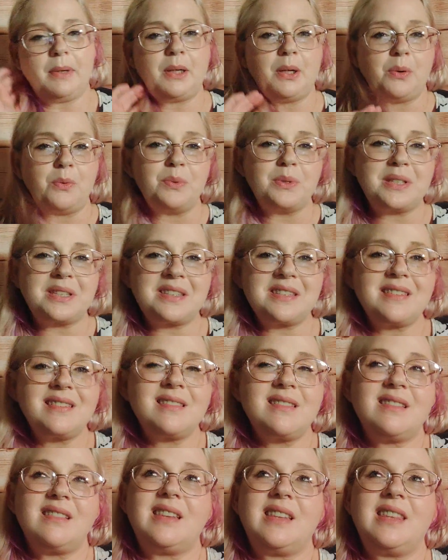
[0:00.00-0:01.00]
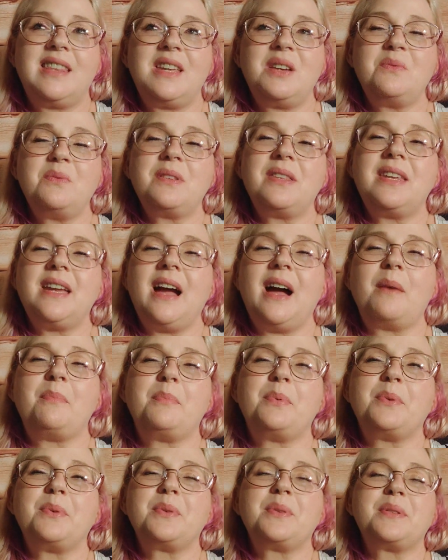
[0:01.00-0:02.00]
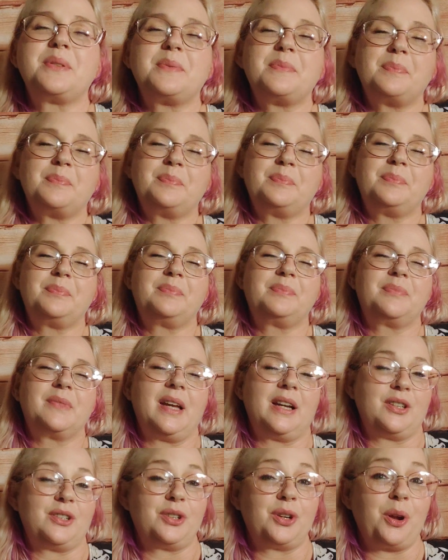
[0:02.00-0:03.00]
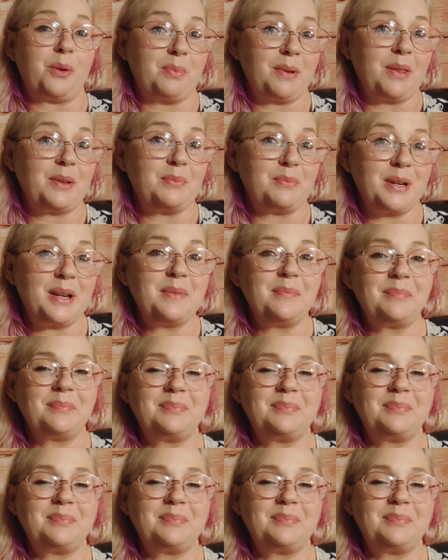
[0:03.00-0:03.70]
notes, the thing with the apples, I should go by them right,